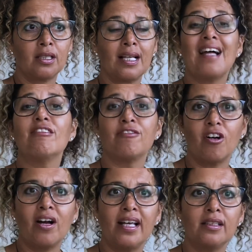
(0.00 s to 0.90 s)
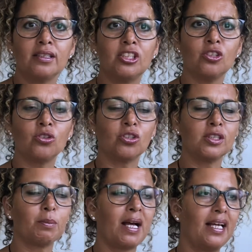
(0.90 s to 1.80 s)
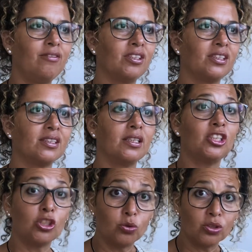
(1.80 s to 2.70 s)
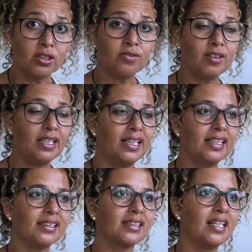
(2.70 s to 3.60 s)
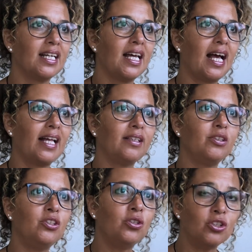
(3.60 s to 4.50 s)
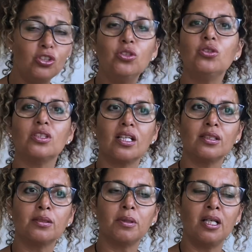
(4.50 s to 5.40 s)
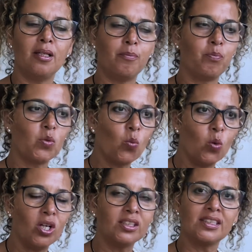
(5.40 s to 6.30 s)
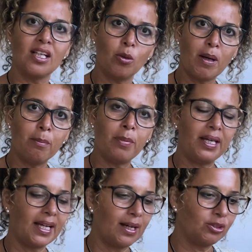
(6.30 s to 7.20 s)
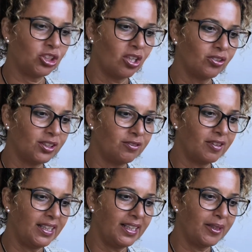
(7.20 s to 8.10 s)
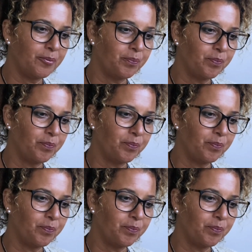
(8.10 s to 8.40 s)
clarifying the children's behaviours and the children's feelings. And you can use those words to help unpick how a child is feeling.